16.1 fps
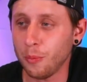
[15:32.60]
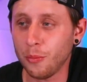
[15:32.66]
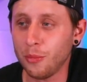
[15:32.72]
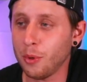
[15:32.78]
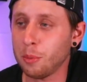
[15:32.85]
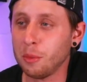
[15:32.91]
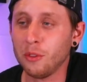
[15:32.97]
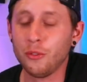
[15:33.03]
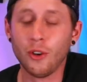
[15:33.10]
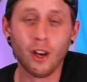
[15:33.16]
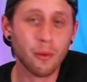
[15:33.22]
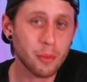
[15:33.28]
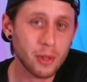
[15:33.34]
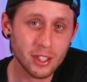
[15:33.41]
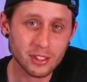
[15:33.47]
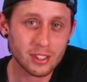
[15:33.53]
probably
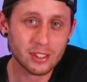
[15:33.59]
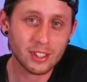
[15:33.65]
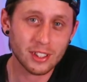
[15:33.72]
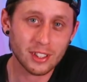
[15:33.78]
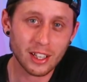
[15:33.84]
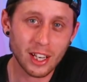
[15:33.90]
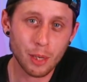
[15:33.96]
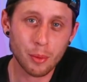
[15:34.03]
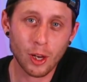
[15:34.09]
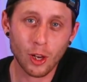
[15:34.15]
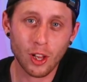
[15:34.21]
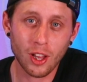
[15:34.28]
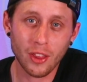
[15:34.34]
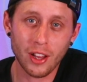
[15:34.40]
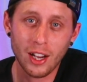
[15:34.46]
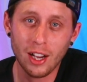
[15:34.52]
five minutes to send an email
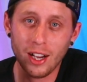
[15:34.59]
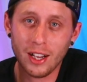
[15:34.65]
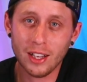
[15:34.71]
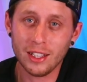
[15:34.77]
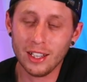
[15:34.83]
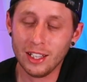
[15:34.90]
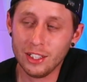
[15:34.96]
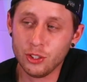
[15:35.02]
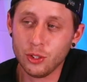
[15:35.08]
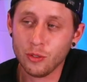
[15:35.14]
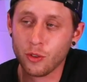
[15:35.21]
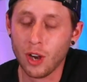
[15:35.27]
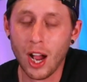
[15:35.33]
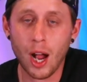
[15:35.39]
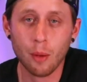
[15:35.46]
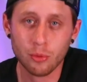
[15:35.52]
like that, and at least you've
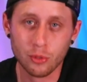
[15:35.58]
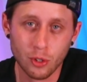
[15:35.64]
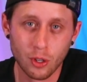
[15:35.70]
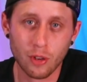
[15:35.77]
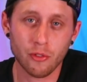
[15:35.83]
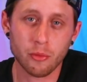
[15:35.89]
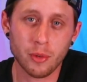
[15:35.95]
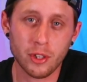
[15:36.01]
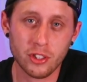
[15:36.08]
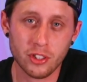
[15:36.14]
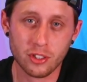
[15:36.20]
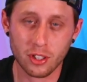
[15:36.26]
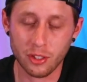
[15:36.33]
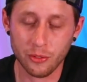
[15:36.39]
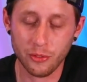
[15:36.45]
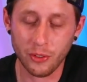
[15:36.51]
got absolute confirmation it's
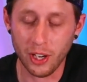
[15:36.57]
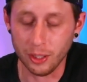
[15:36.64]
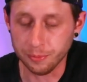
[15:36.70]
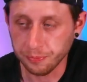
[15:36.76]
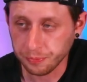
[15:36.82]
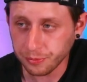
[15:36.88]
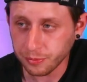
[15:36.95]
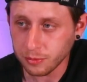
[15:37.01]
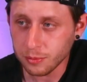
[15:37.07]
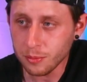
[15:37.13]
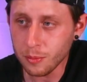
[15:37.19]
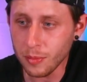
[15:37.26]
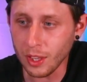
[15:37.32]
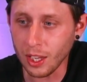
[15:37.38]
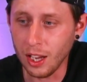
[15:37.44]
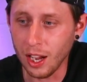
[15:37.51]
going to fit.
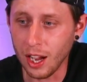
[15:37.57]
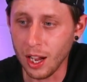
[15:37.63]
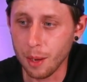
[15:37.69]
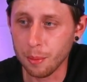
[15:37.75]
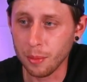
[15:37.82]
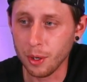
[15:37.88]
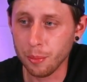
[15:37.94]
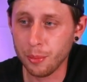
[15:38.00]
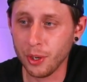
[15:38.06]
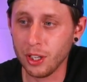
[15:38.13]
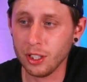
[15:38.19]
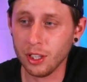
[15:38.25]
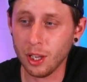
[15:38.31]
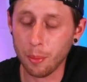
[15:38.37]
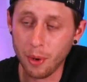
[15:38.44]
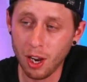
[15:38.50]
Um,
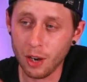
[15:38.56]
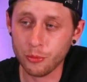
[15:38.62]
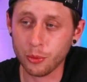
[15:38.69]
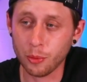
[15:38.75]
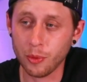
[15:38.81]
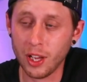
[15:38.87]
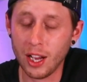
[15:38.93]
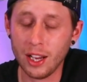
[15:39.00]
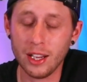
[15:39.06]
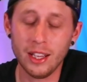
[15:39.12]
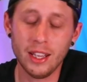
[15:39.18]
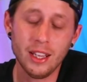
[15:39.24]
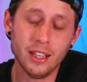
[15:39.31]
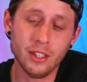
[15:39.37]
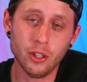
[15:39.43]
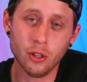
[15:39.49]
but apart from that,
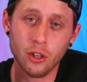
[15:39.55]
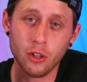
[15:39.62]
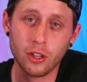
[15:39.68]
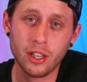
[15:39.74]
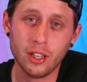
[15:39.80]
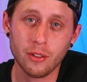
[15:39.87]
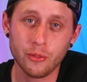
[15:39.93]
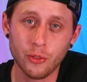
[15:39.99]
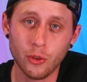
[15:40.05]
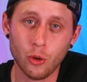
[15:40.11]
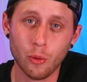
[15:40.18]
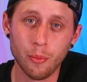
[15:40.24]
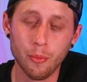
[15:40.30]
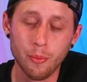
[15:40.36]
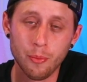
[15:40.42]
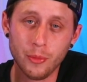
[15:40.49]
you're looking
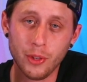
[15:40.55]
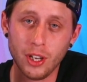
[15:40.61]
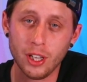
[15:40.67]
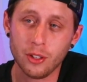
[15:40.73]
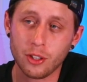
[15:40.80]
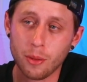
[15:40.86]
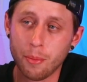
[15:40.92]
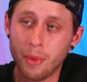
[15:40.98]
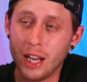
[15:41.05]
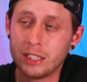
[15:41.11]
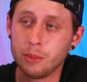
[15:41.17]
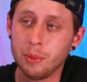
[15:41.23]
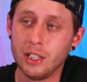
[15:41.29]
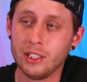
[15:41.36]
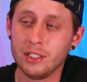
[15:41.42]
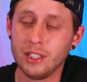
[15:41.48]
for you know
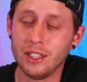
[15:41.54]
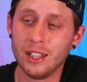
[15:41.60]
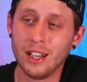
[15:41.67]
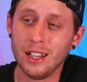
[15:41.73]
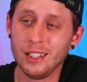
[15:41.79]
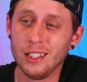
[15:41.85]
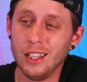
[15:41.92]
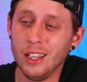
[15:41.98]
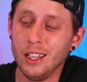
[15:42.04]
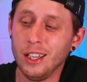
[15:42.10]
compatibility that